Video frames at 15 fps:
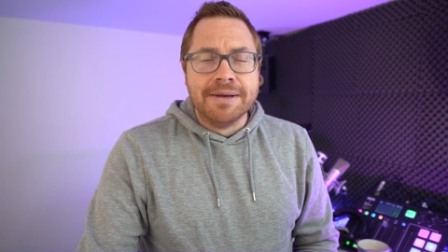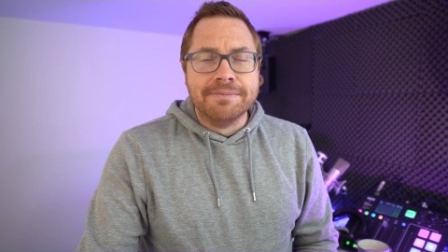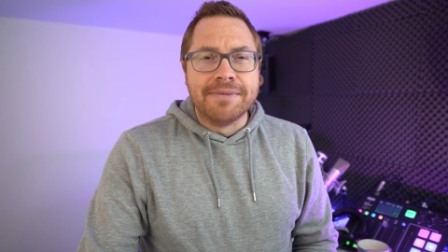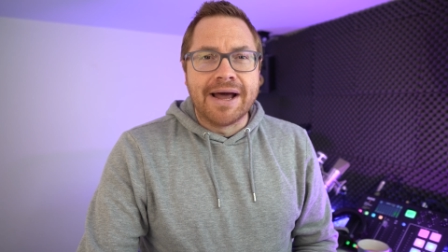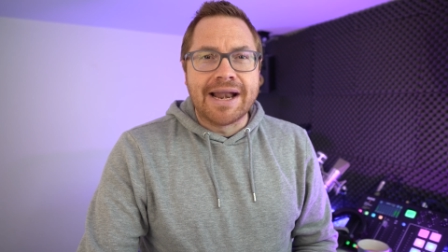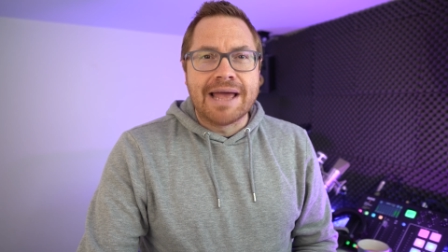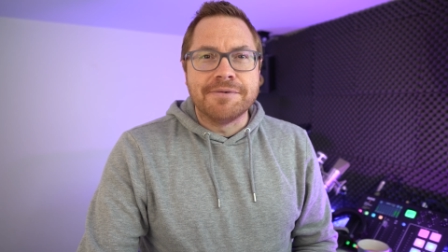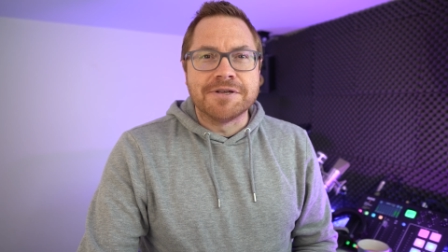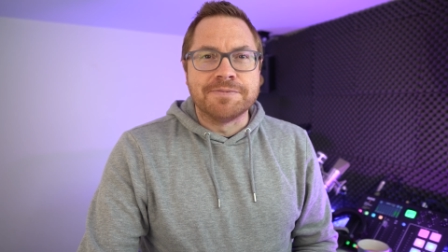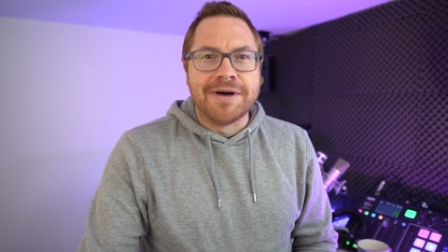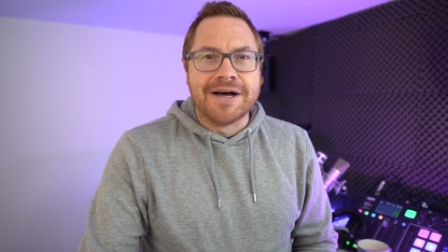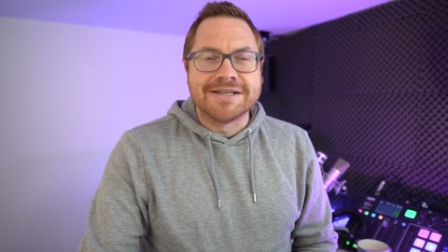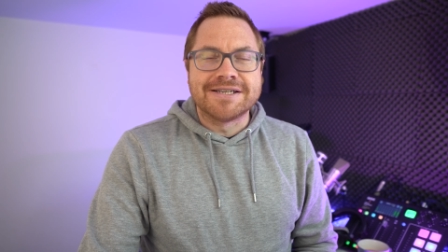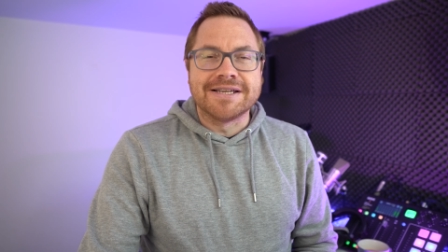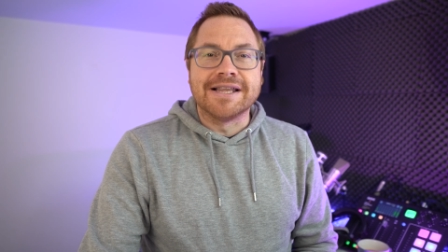My name is
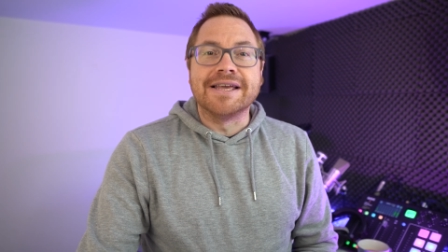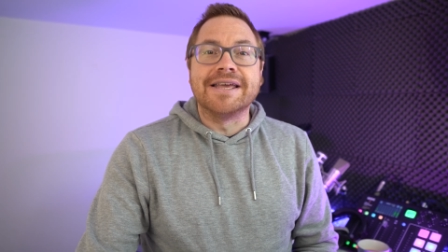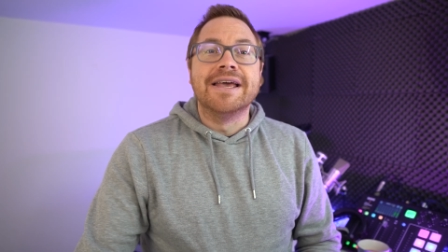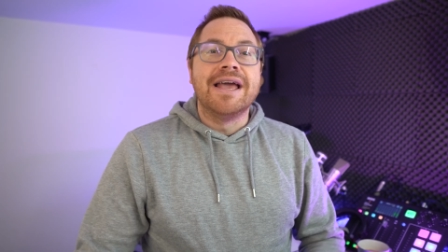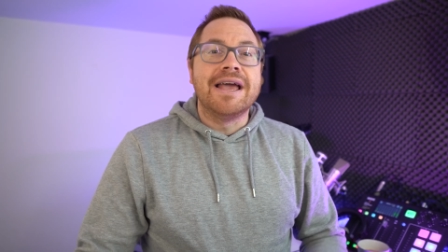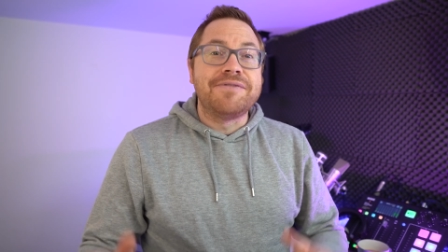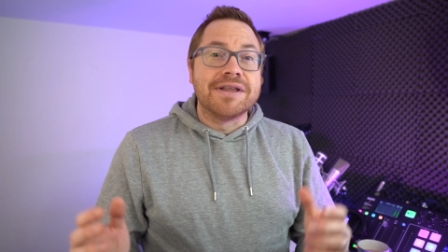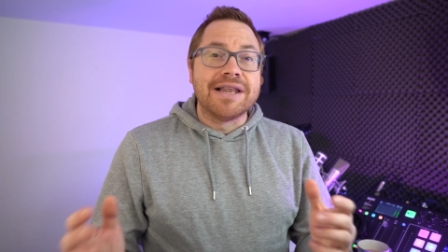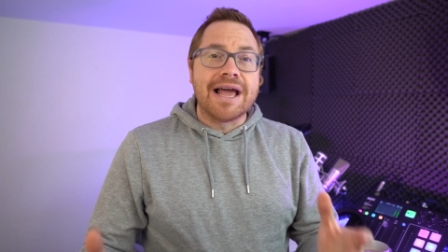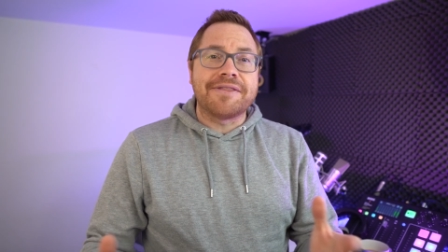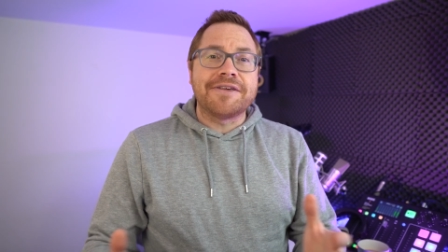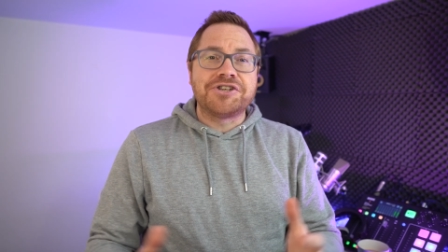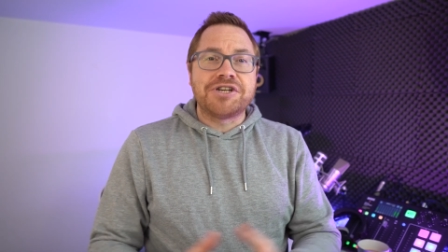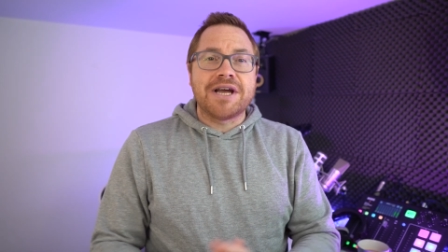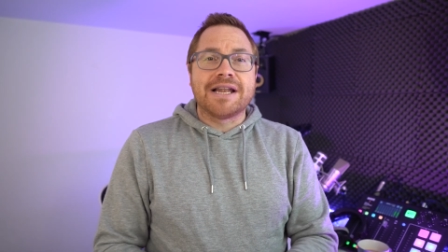Martyn Lee. If you
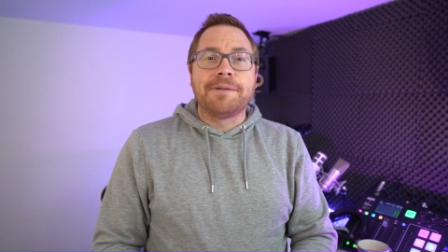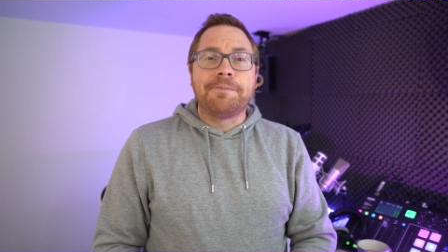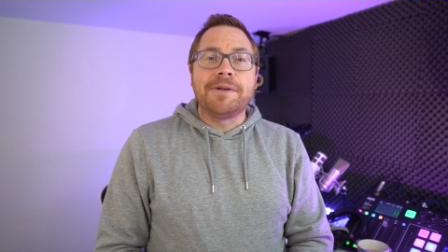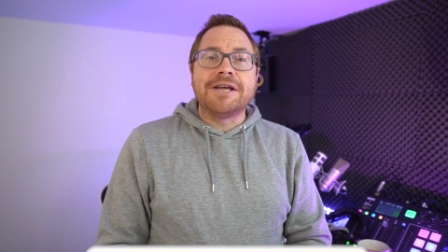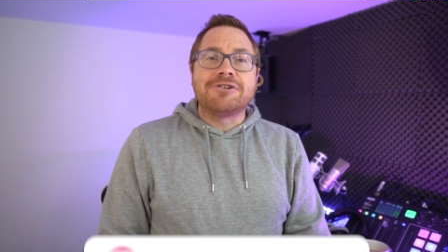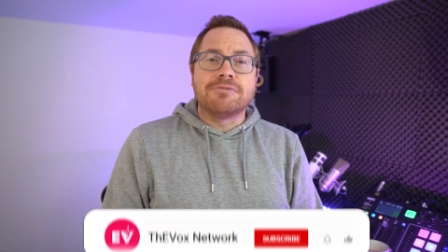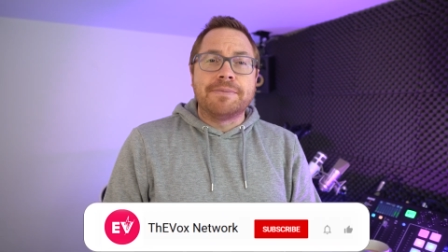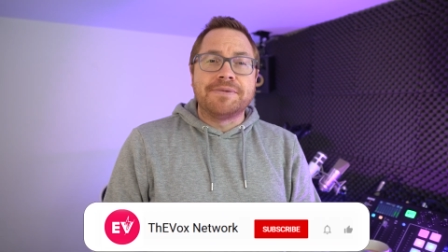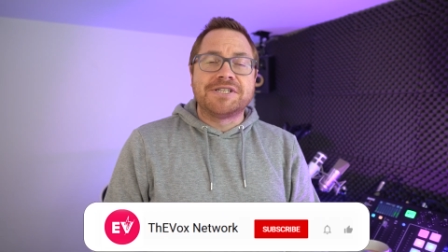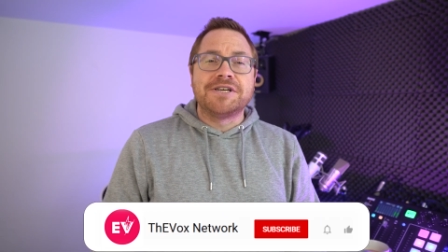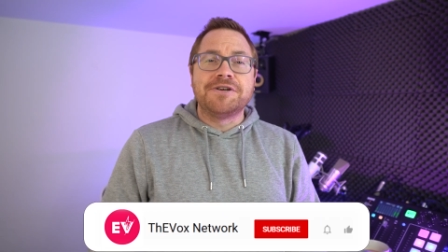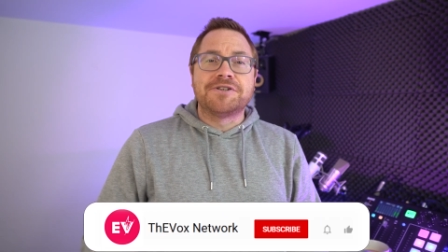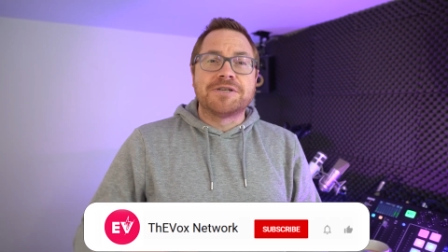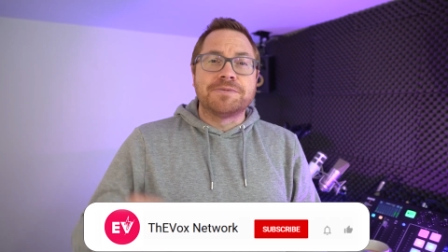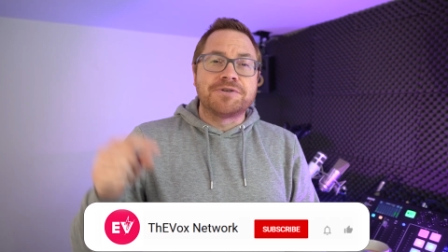like this channel, please remember
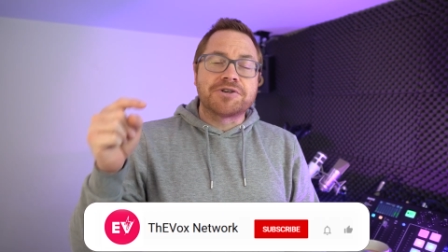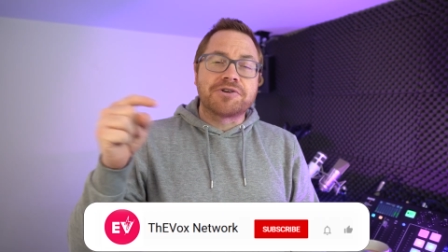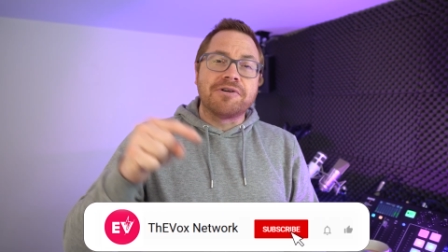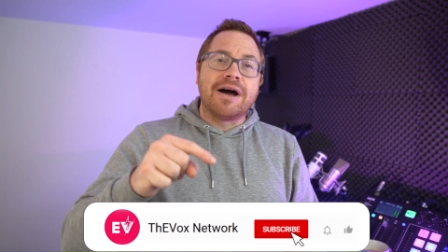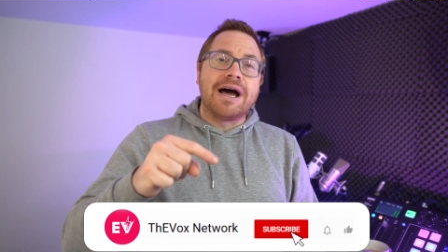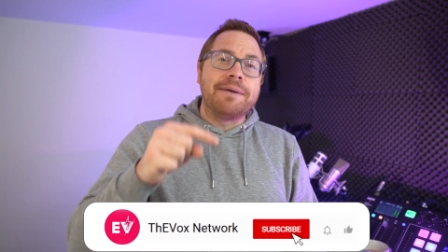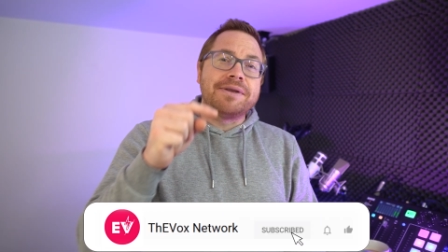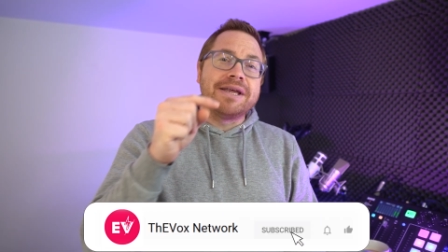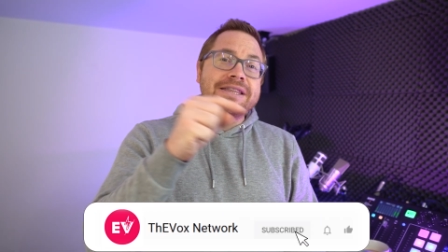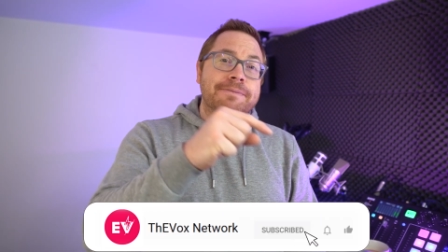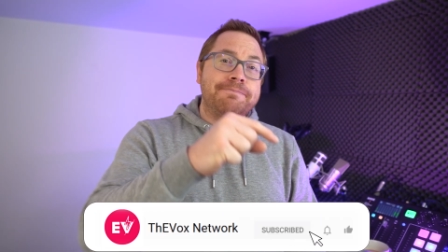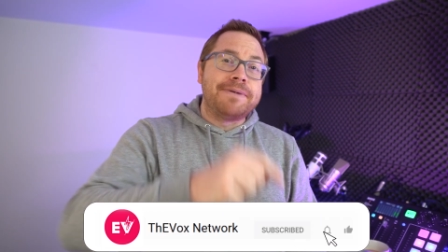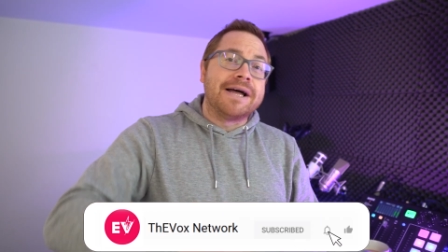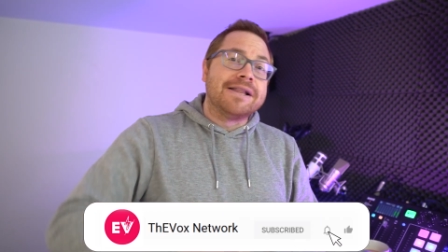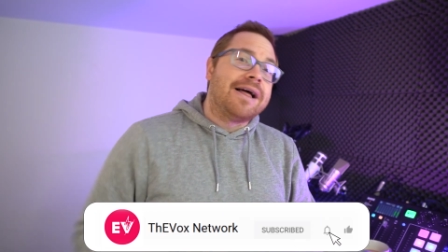to subscribe and hit
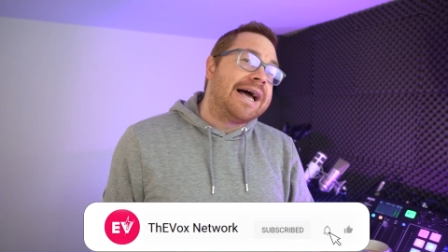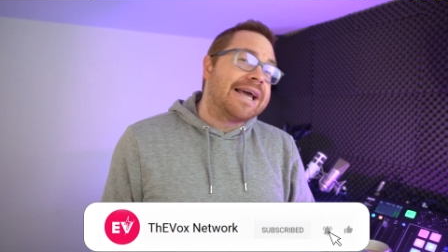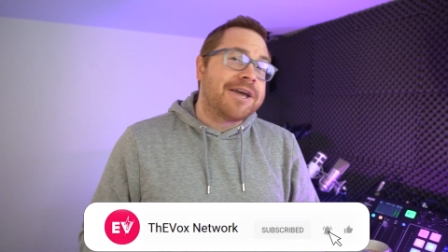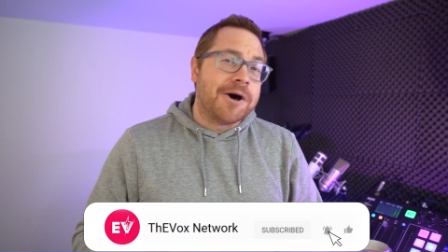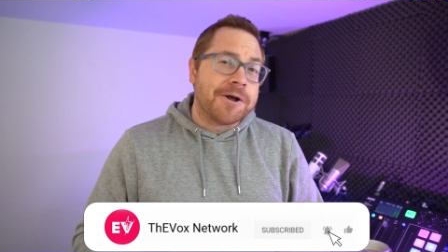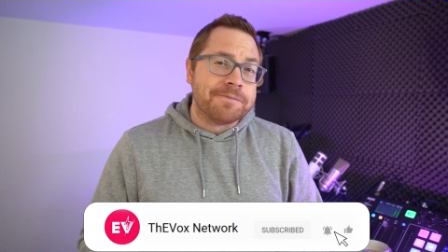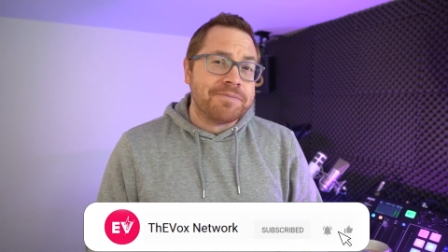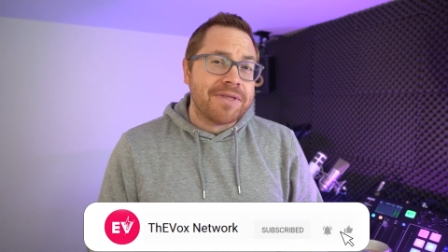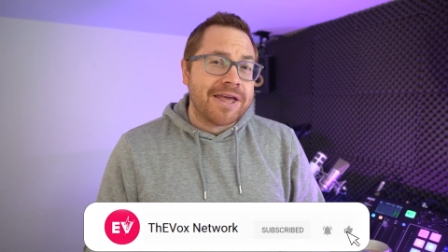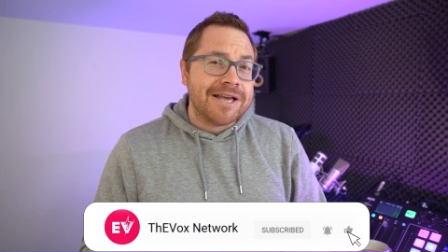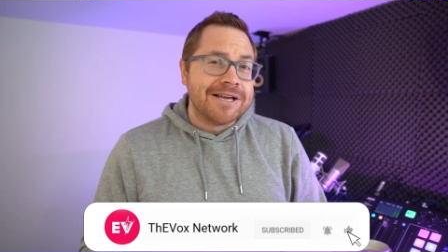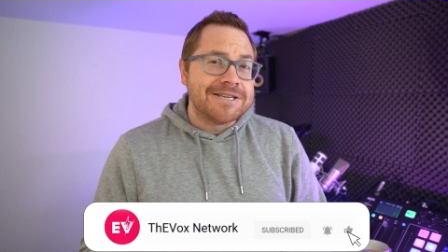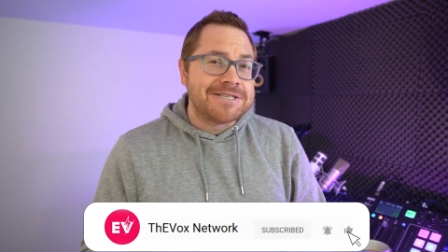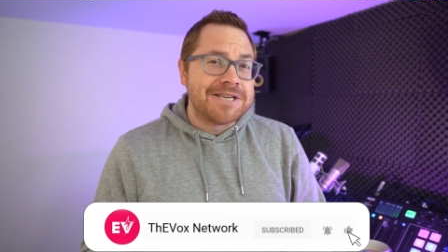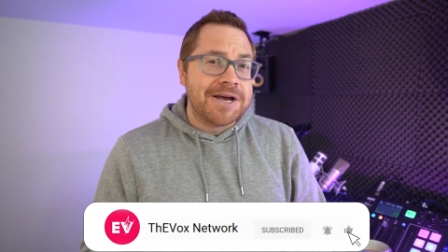the bell icon
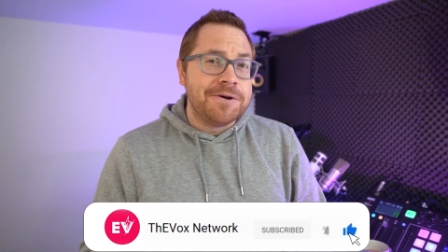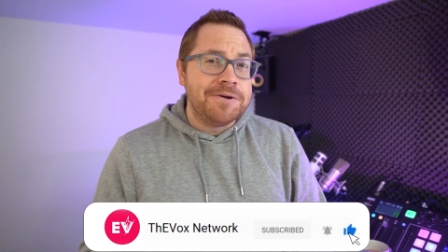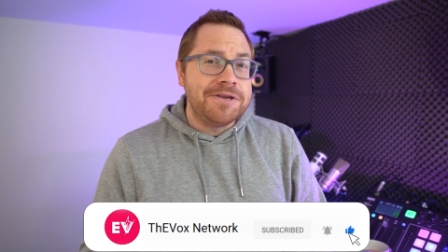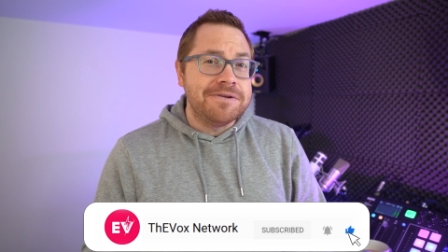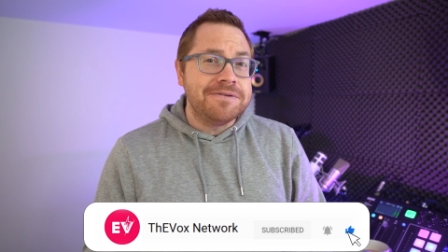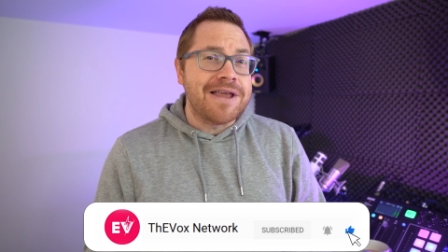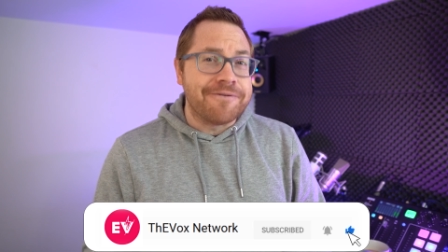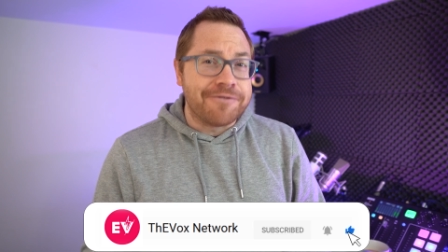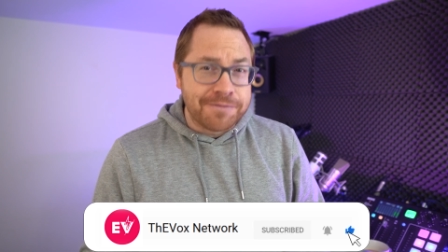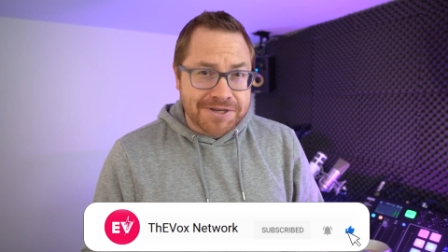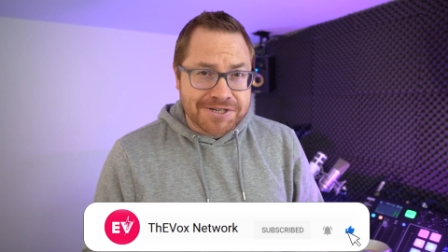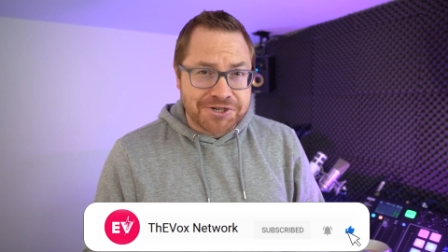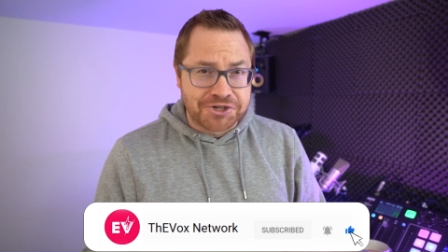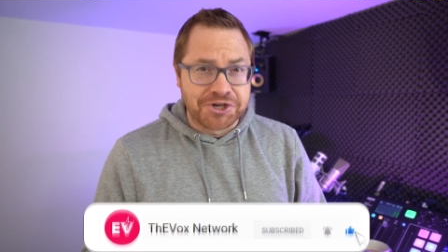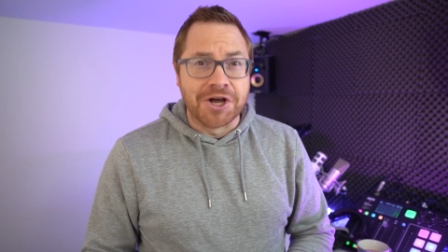so you never
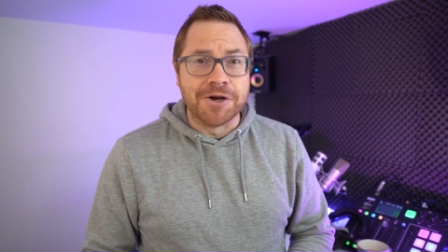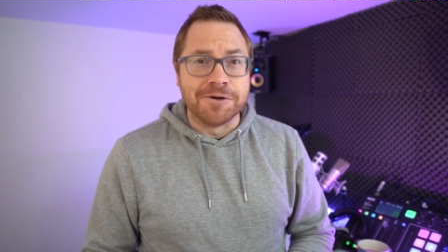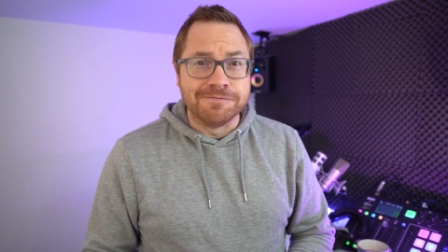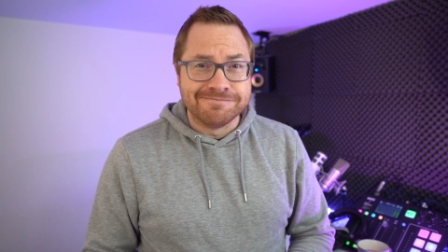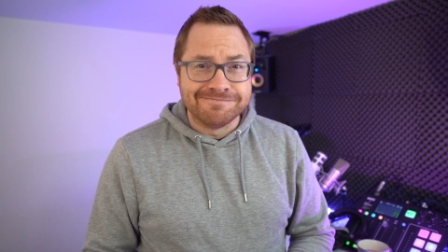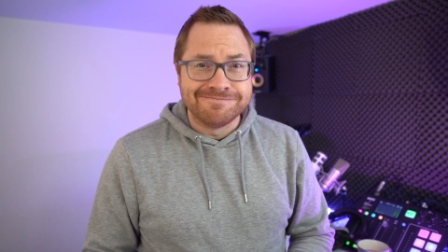miss a show.